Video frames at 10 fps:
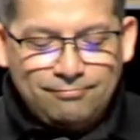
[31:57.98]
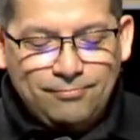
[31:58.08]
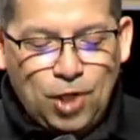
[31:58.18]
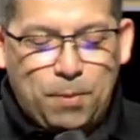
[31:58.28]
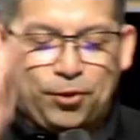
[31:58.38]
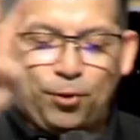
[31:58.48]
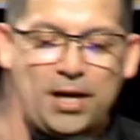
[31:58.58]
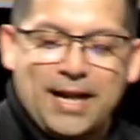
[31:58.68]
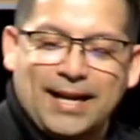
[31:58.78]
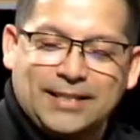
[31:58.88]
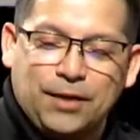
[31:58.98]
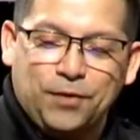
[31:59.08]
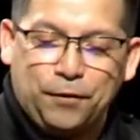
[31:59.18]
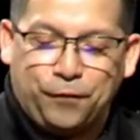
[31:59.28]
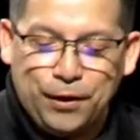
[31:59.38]
Number three,
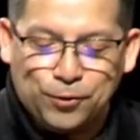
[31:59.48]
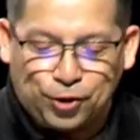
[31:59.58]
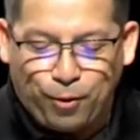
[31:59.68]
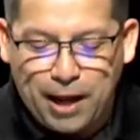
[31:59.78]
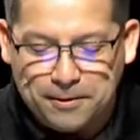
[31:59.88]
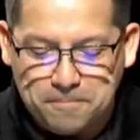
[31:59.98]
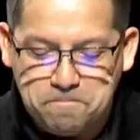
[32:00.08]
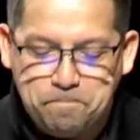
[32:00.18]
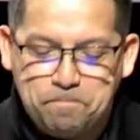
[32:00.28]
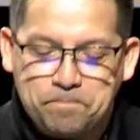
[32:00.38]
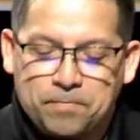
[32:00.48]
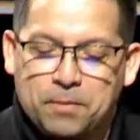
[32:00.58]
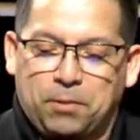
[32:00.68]
negativity feels threatened, but